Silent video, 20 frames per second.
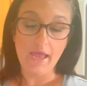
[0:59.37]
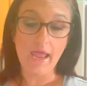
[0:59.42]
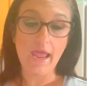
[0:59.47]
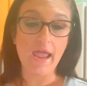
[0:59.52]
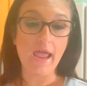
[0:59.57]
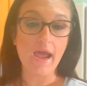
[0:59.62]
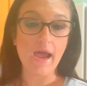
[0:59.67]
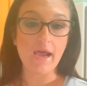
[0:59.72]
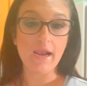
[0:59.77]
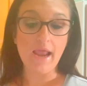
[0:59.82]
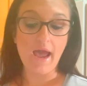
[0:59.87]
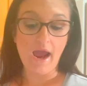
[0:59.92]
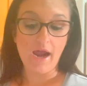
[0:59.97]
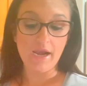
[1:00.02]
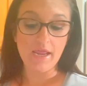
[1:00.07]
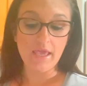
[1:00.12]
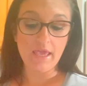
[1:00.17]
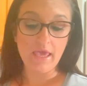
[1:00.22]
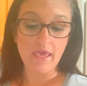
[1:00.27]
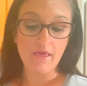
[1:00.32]
and
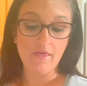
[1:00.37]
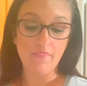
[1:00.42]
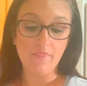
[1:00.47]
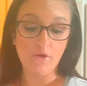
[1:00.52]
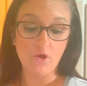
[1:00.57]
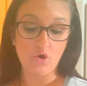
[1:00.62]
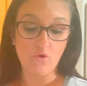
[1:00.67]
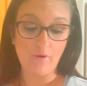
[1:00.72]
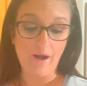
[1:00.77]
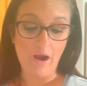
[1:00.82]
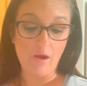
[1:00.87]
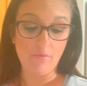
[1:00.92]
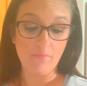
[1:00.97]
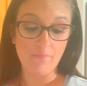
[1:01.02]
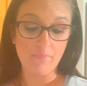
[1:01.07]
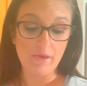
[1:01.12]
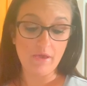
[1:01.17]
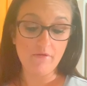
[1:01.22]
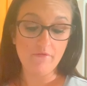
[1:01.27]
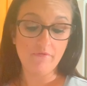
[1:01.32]
adding in the ground
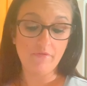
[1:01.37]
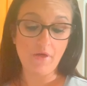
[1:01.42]
beef,